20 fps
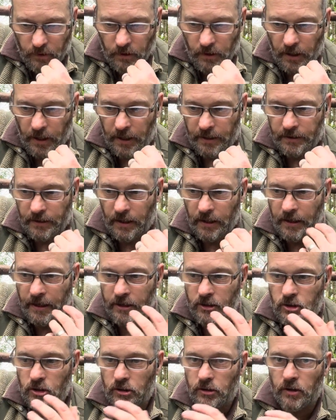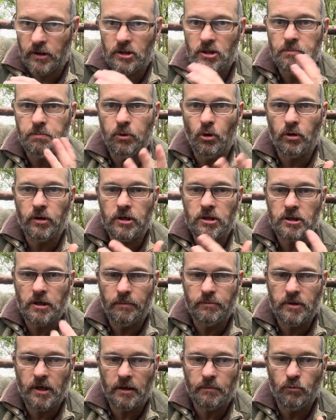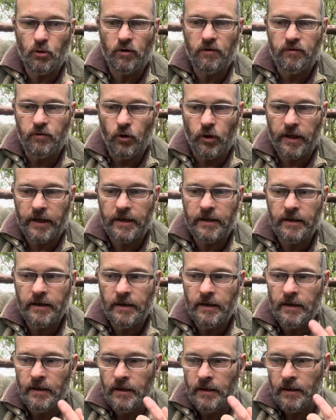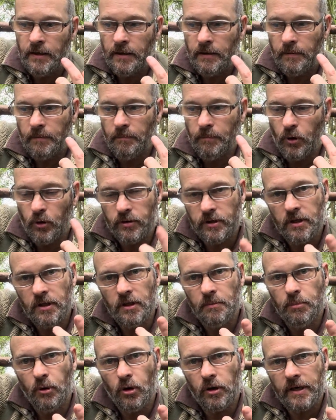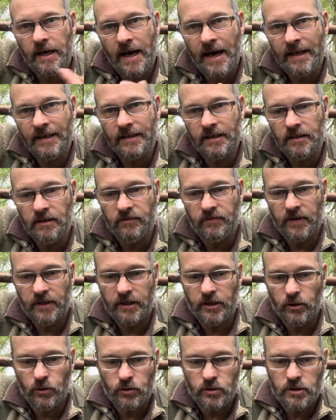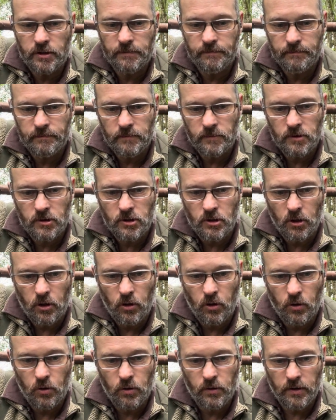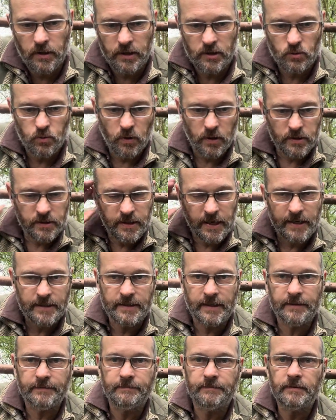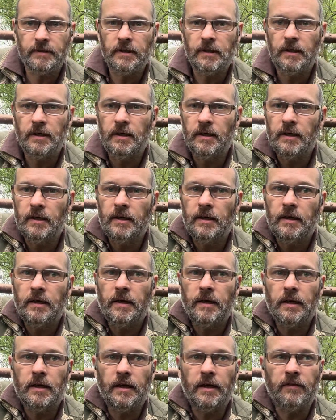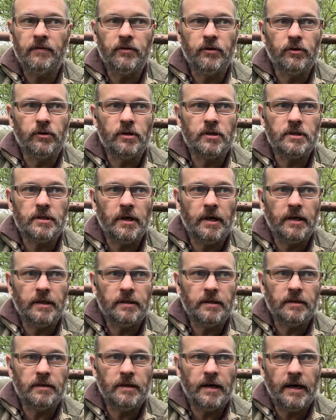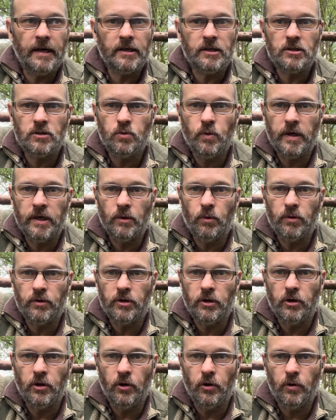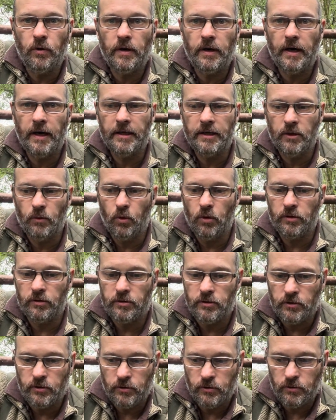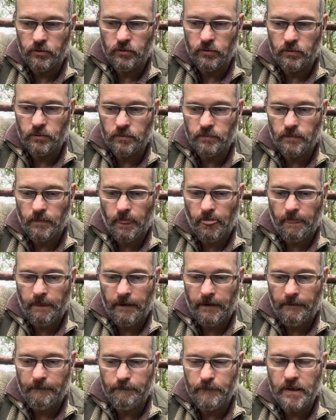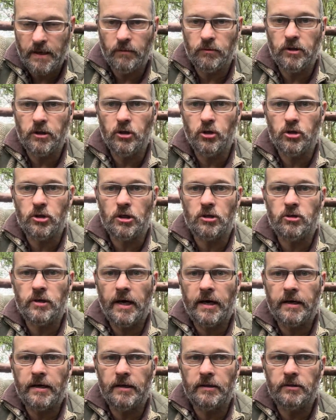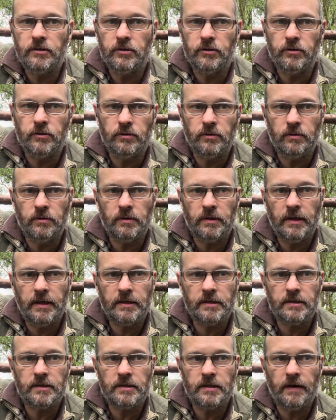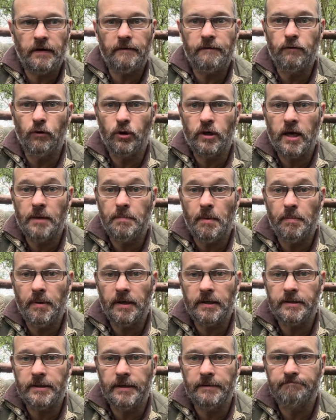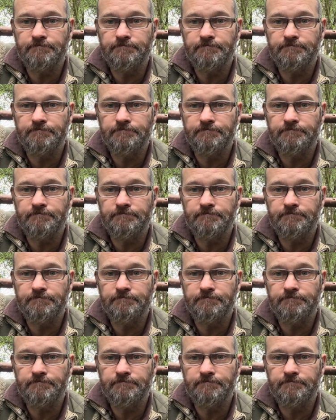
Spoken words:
and allows you to explore the subject more fully, both in the book and in the videos. So it's worth getting if you decide that that is where you want to go and you want to be able to use your tracker to its full capability.